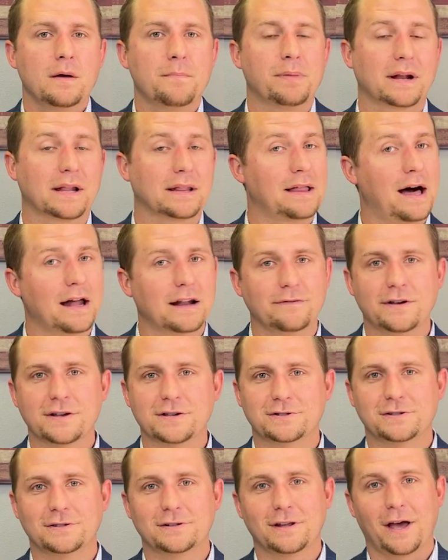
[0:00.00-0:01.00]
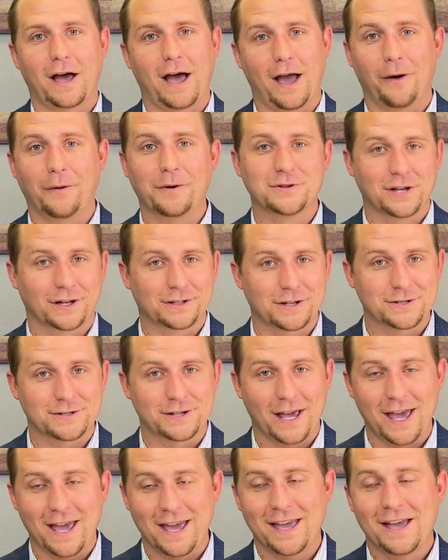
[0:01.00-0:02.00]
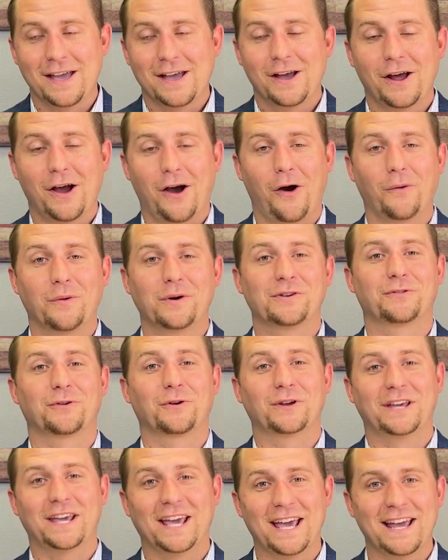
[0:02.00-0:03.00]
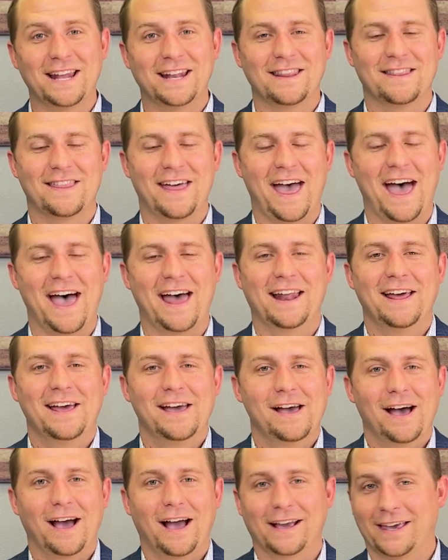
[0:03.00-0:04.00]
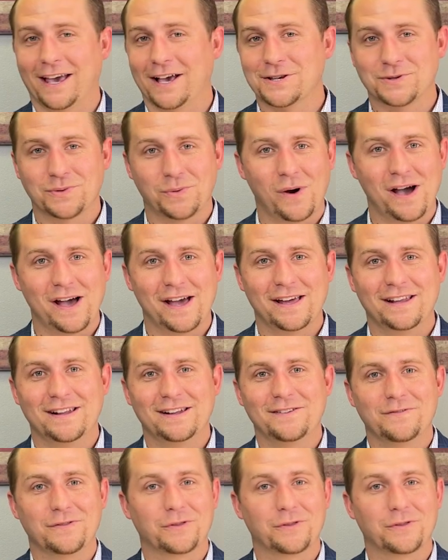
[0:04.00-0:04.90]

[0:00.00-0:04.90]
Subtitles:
But a lot of us, I always like to say, always forget that, guess what?